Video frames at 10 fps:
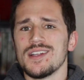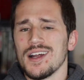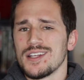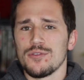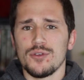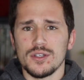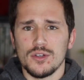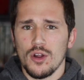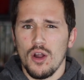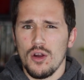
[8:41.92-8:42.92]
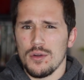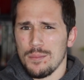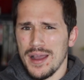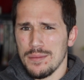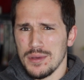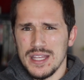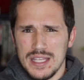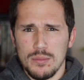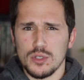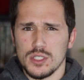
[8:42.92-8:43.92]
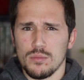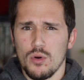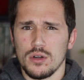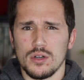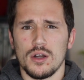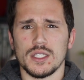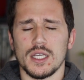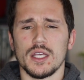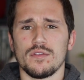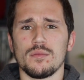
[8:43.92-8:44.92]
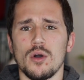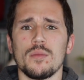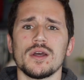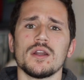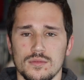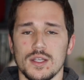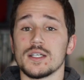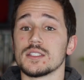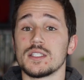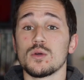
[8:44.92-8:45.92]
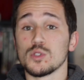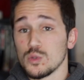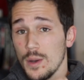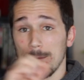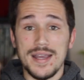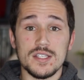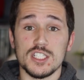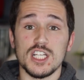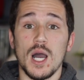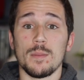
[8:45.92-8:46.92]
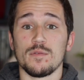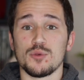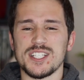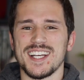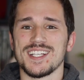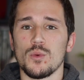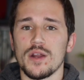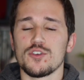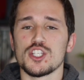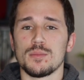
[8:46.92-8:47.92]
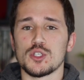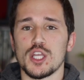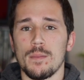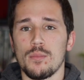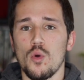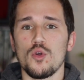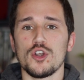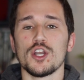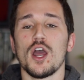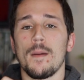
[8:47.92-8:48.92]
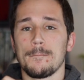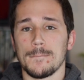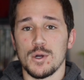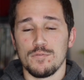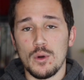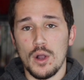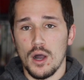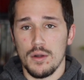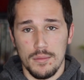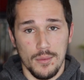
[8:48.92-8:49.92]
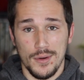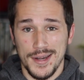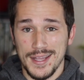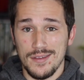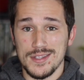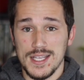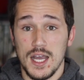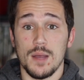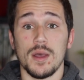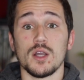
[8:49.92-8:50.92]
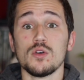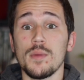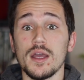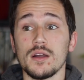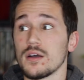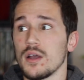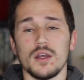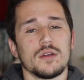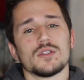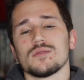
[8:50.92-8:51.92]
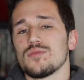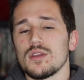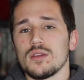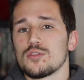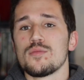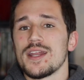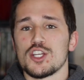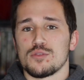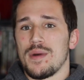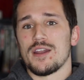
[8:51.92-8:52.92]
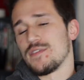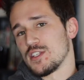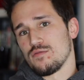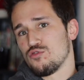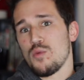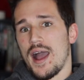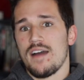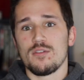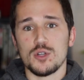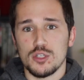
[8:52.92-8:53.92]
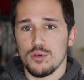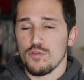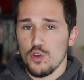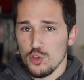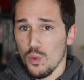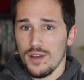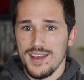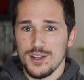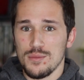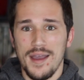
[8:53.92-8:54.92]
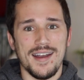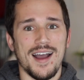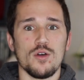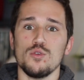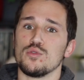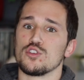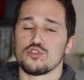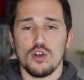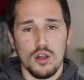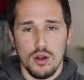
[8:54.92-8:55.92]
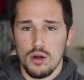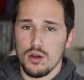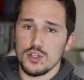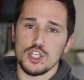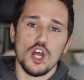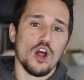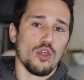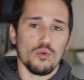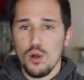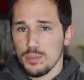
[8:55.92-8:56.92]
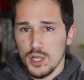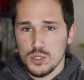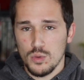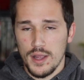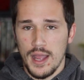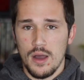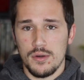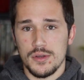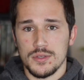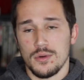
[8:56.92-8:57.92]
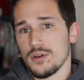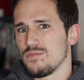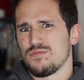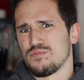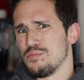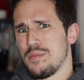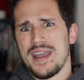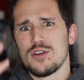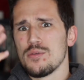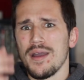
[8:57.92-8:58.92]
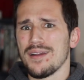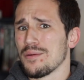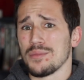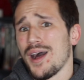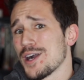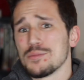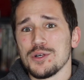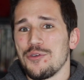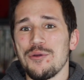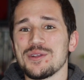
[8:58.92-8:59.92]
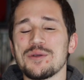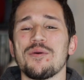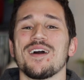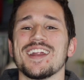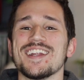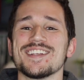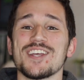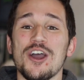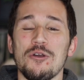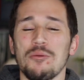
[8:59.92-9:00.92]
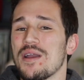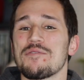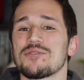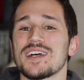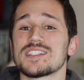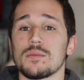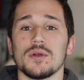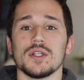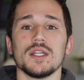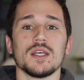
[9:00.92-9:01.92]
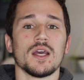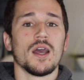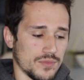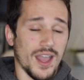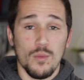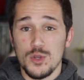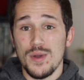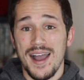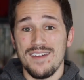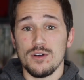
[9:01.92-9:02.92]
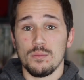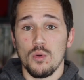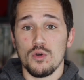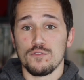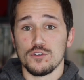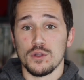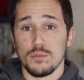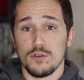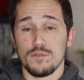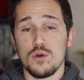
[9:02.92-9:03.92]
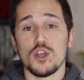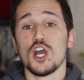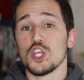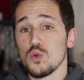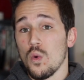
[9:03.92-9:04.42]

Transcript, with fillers: A different card might be the most important card at that given moment. Sig will do an amazing job of protecting whatever is the most important merfolk on your board at a given time. And Kumena just Kumena just benefits. If you have a bunch of merfolk, you want that Kumena out, you can draw cards, throw plus one counters, or make Kumena unblockable if you really want. It is great flexibility. And when you have a board full of merfolk, you